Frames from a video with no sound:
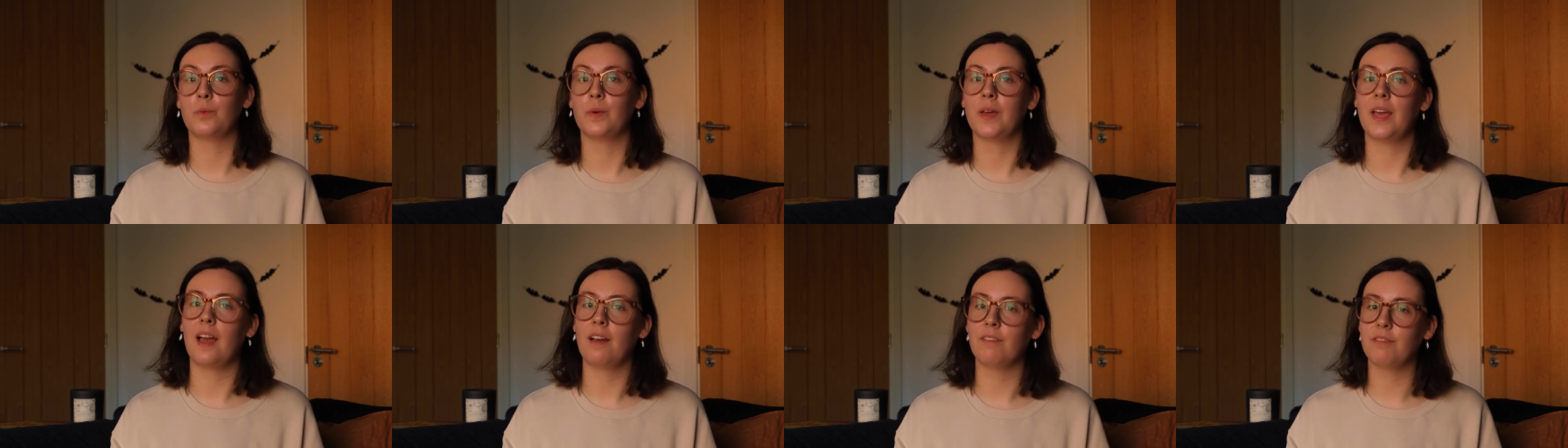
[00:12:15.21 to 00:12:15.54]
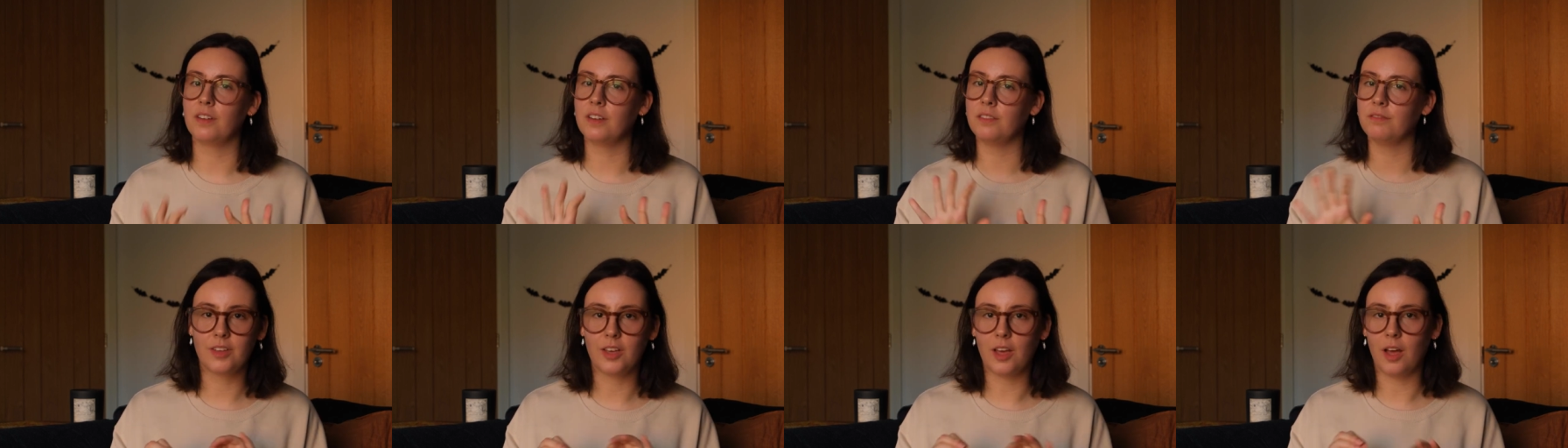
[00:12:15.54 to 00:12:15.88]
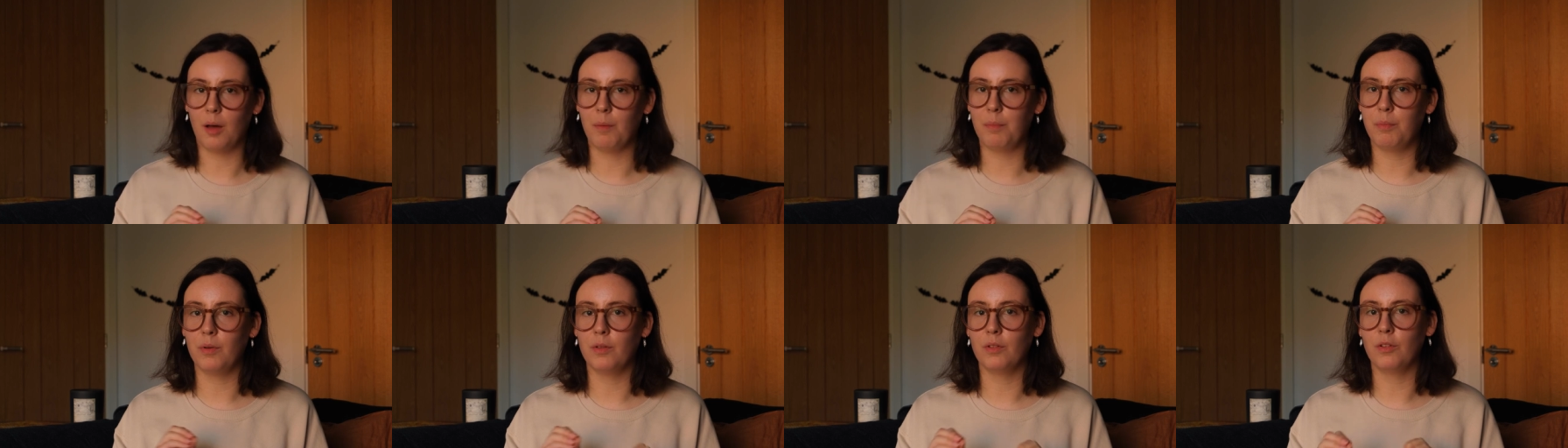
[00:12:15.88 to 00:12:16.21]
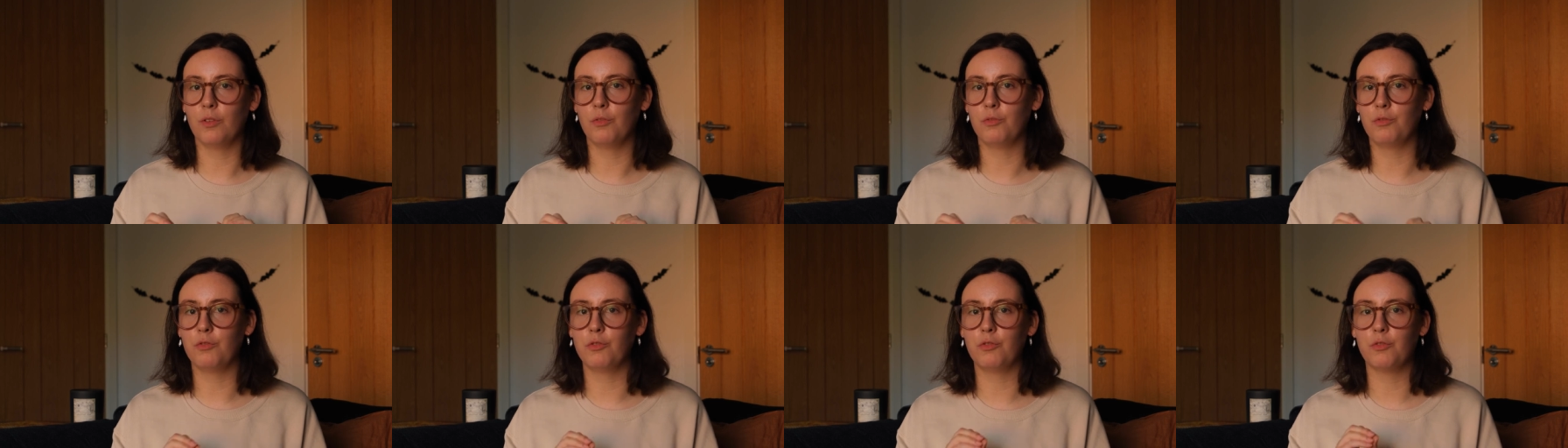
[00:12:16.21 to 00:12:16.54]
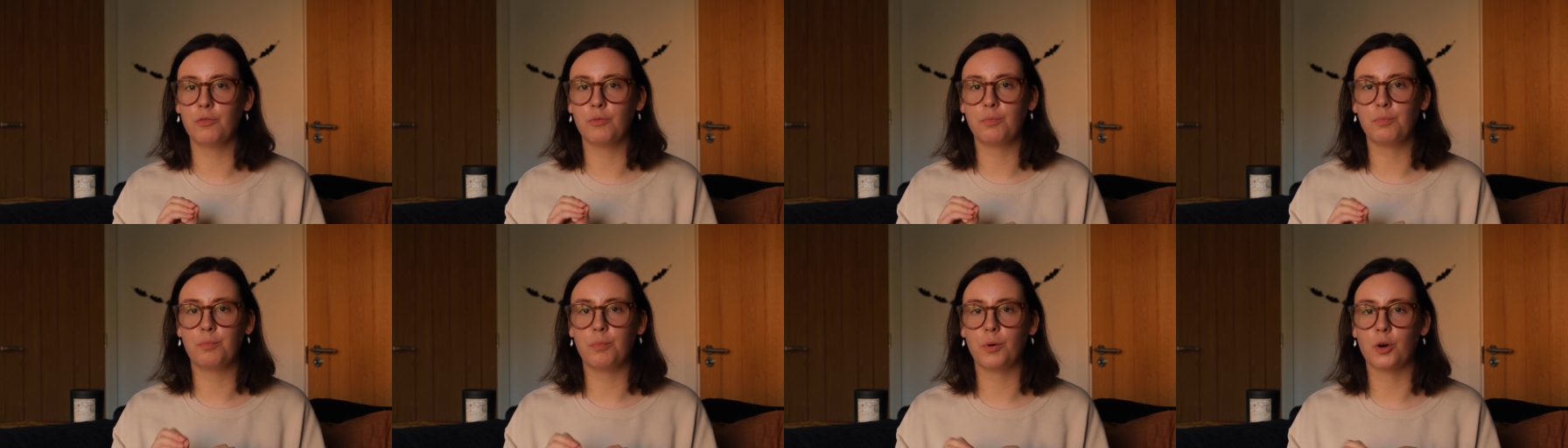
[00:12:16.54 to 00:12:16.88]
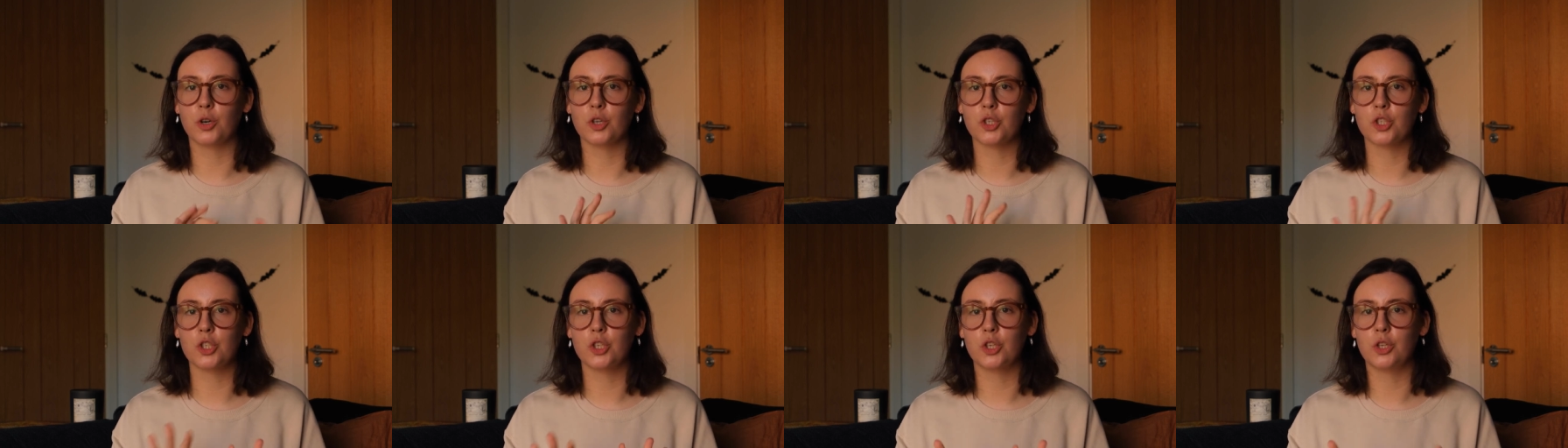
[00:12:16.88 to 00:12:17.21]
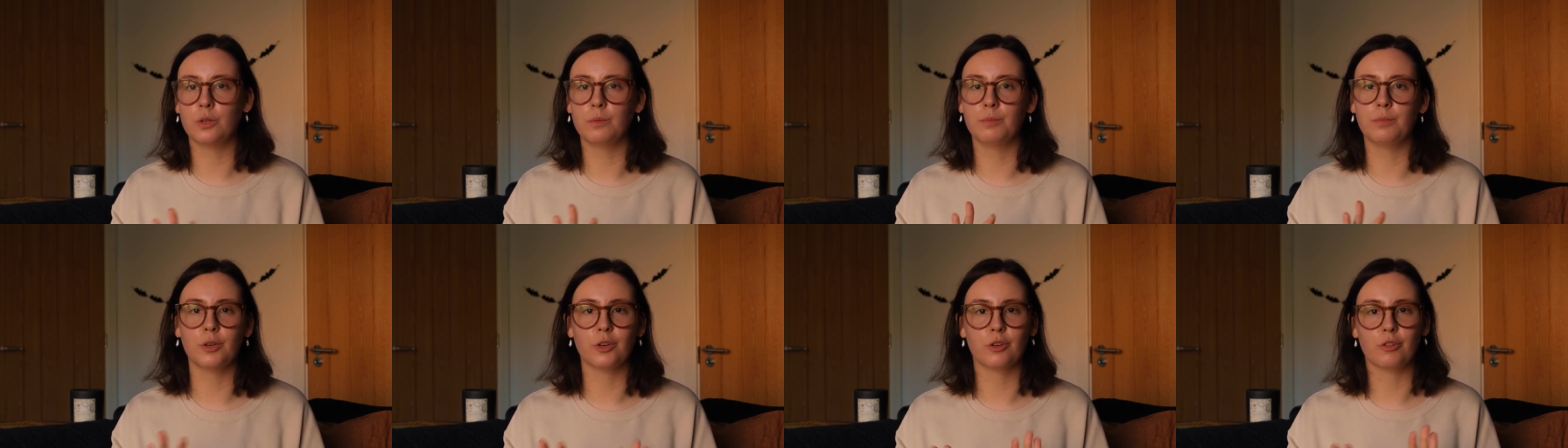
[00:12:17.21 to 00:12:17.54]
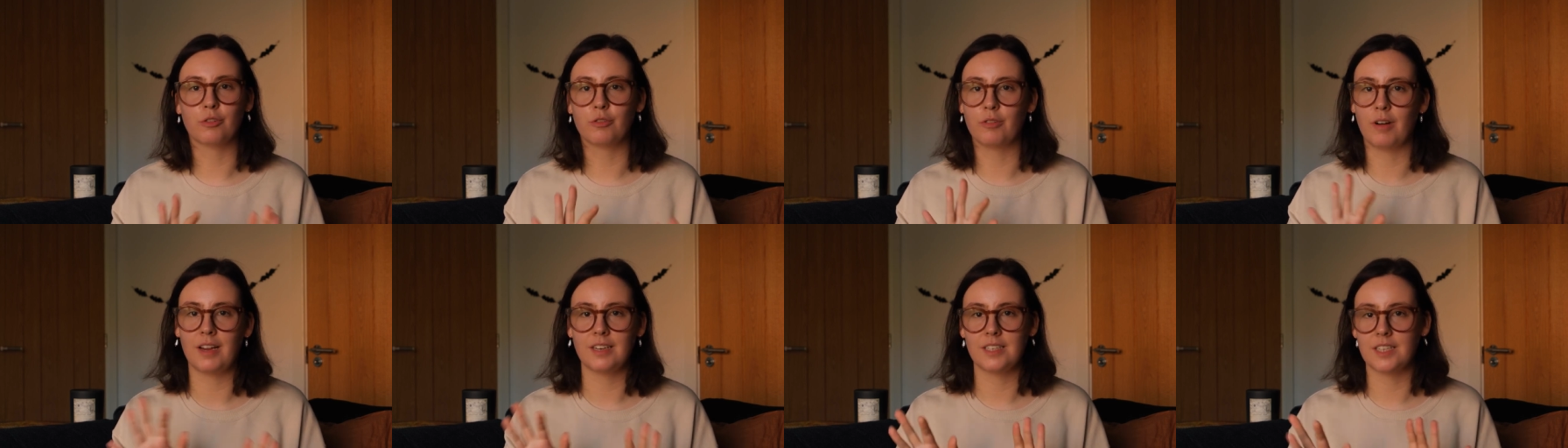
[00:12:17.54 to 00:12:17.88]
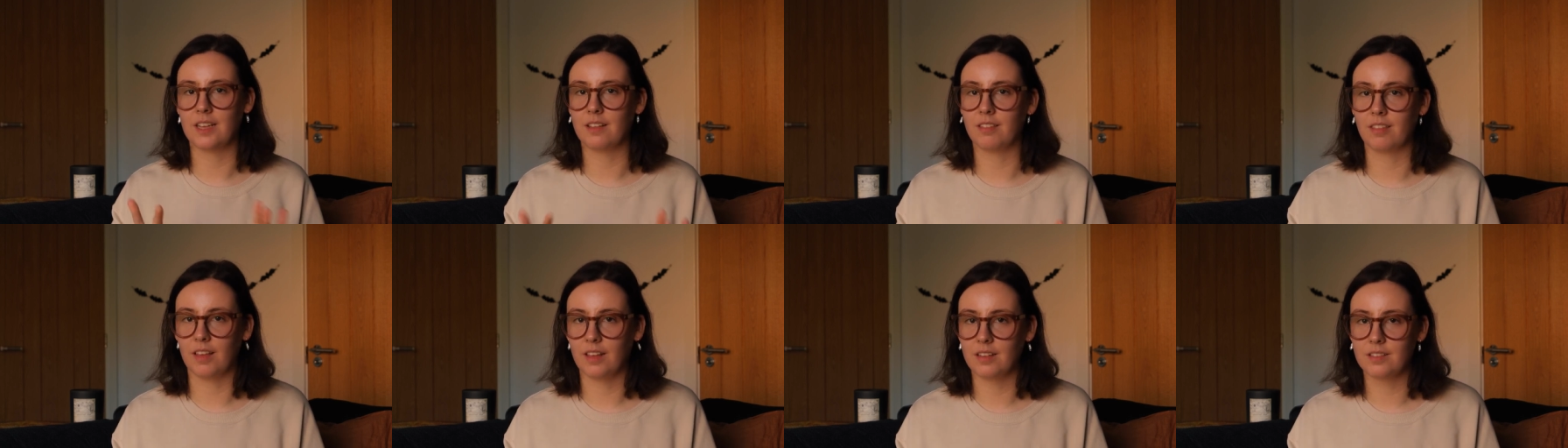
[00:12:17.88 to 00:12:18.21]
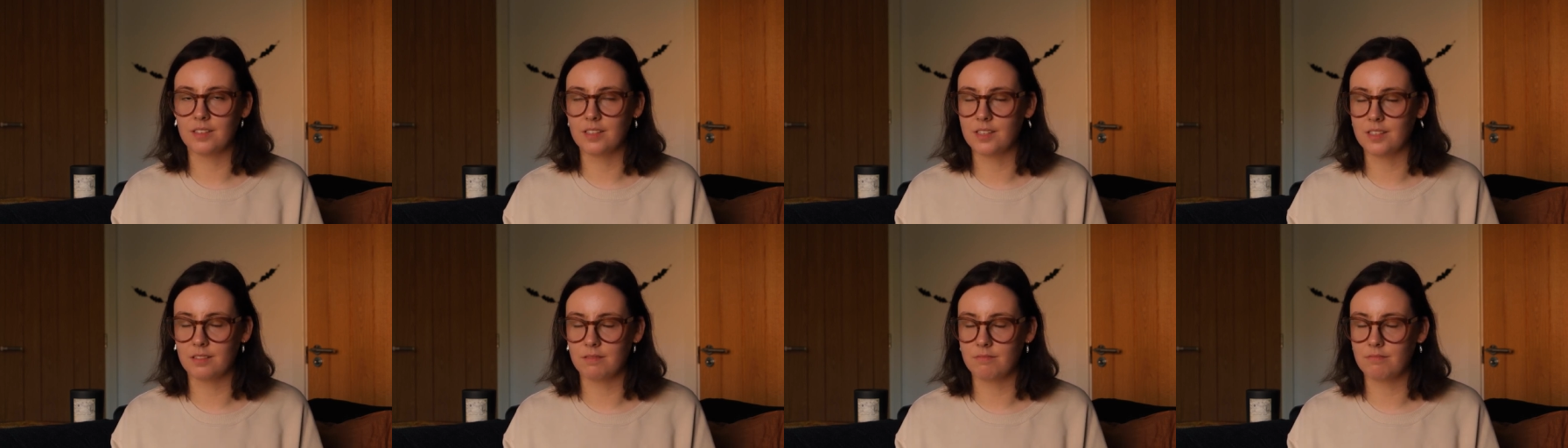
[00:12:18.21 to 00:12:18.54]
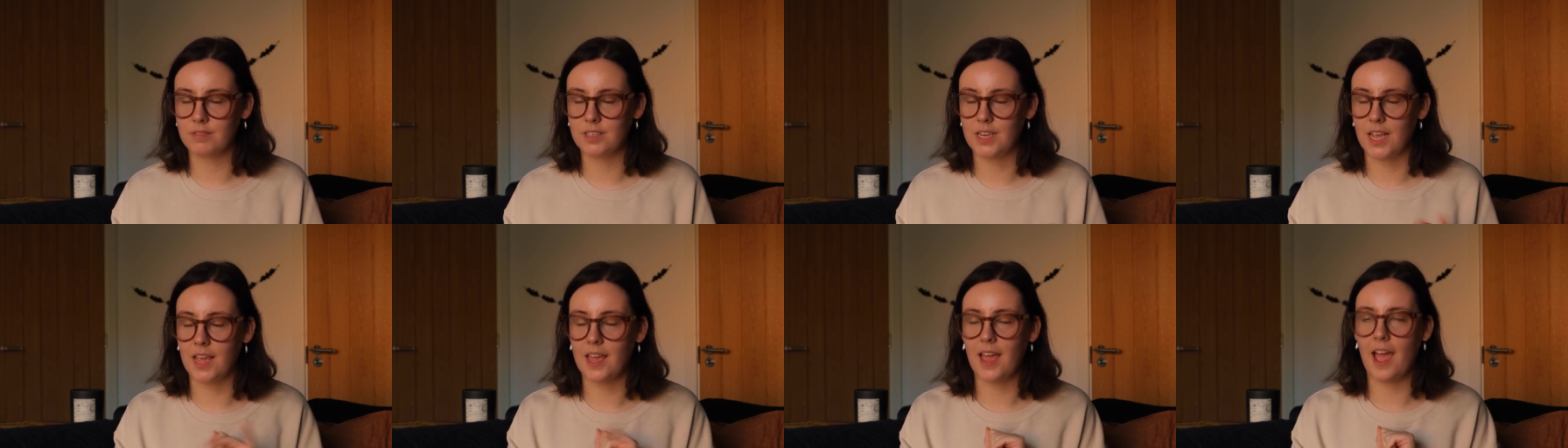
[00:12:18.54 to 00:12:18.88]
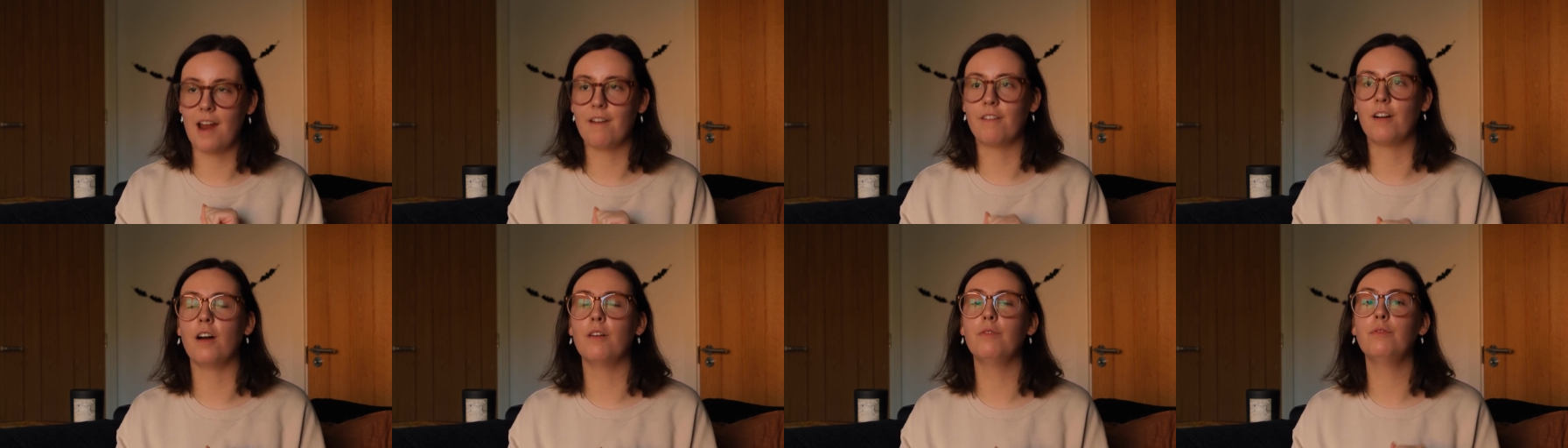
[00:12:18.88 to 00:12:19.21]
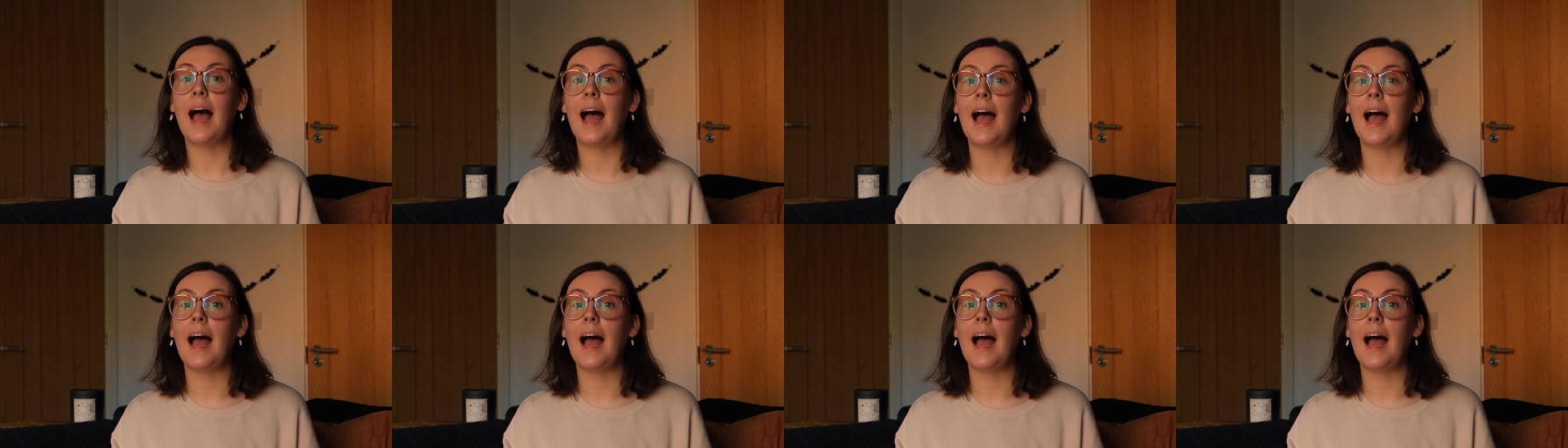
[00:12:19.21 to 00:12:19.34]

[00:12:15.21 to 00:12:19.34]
We have a couple of personal bureaucratic things to take care of.